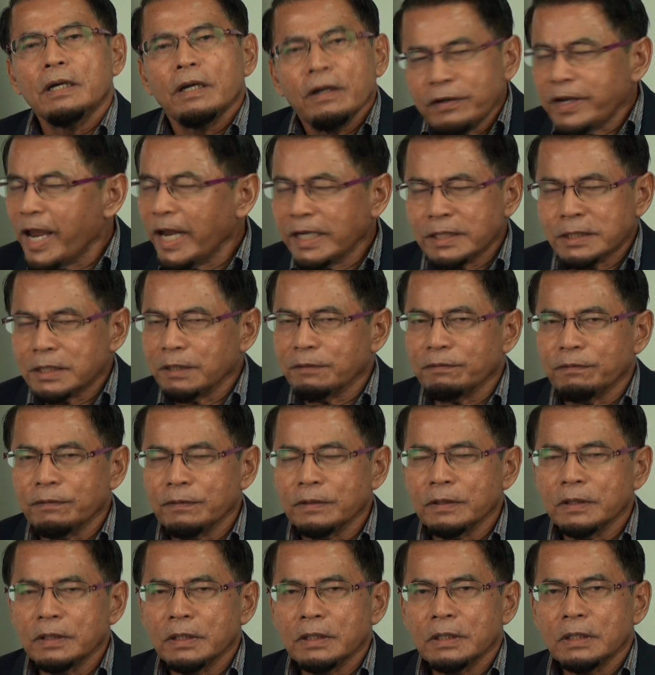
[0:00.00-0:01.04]
Reactive,
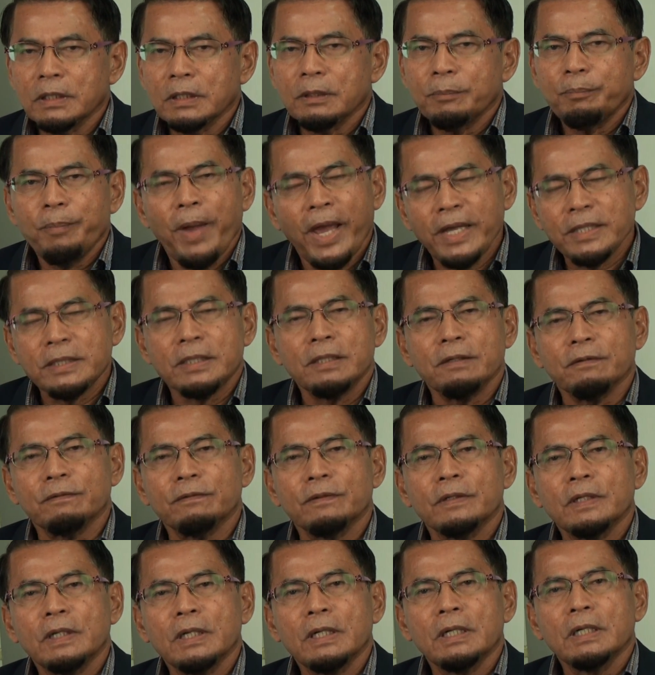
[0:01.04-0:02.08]
passive.
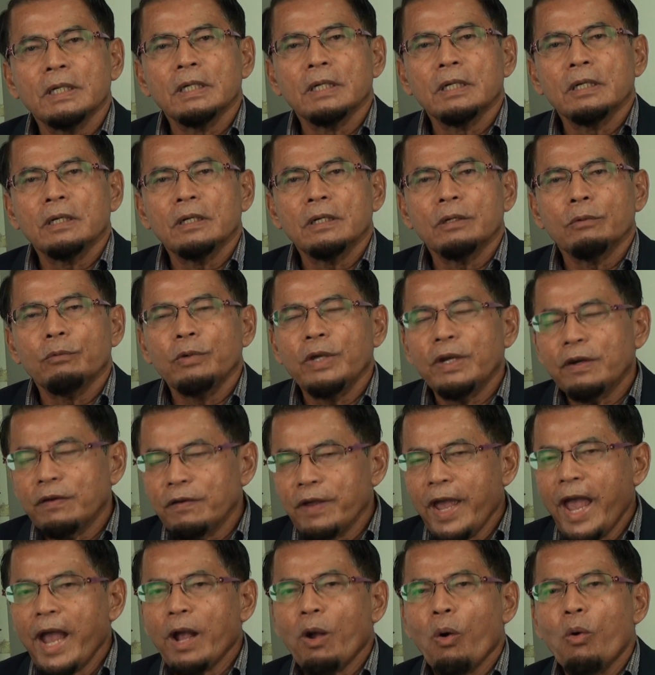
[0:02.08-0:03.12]
We
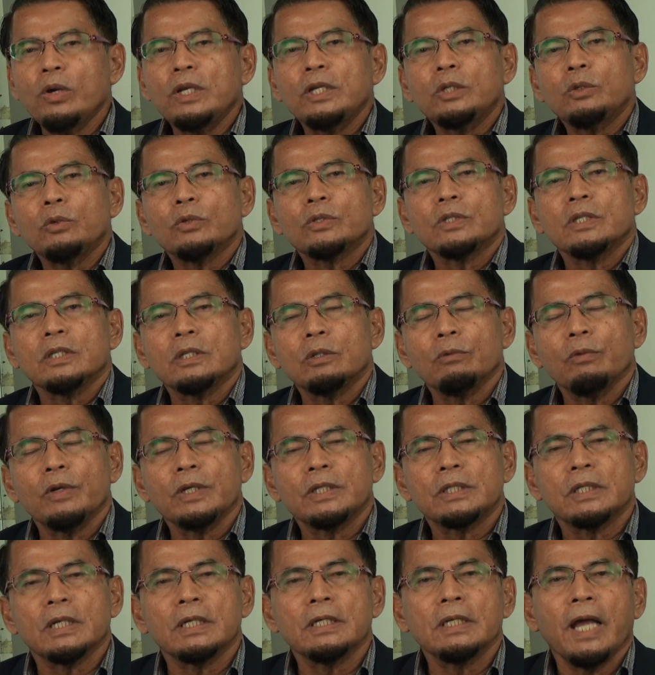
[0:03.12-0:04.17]
react only to
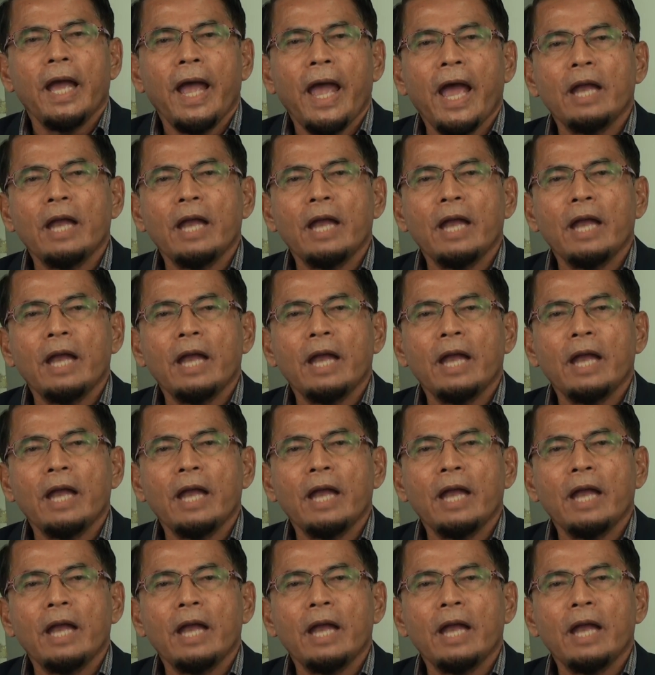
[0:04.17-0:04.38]
situation